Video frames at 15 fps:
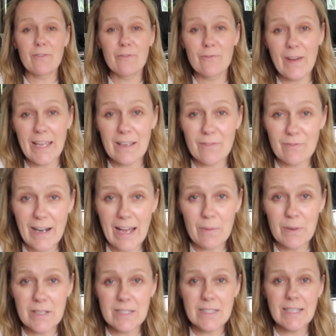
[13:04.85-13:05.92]
of fake
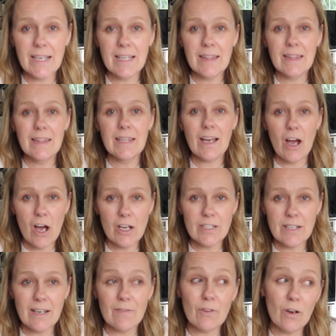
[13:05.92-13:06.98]
flowers in the
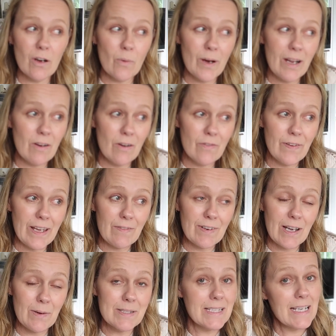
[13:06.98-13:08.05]
garden. I've got quite a lot of fake
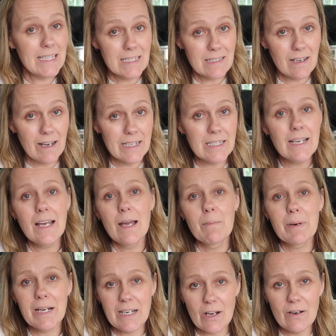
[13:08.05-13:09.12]
flowers inside,
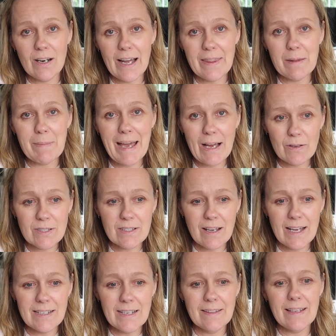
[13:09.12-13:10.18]
but I don't like them
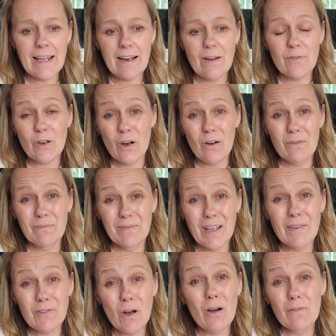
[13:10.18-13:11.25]
outside. And then I've
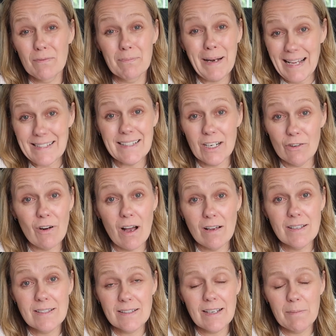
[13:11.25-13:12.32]
got plastic
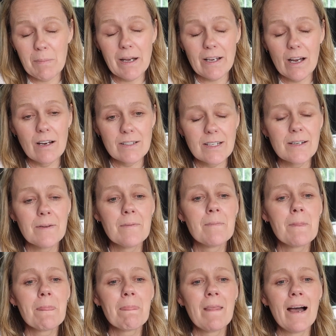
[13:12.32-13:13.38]
grass in my garden,
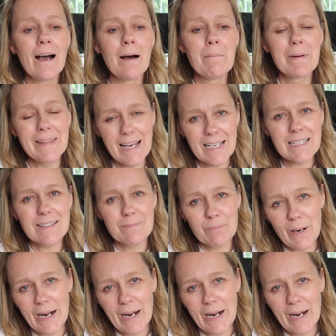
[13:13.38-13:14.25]
but that's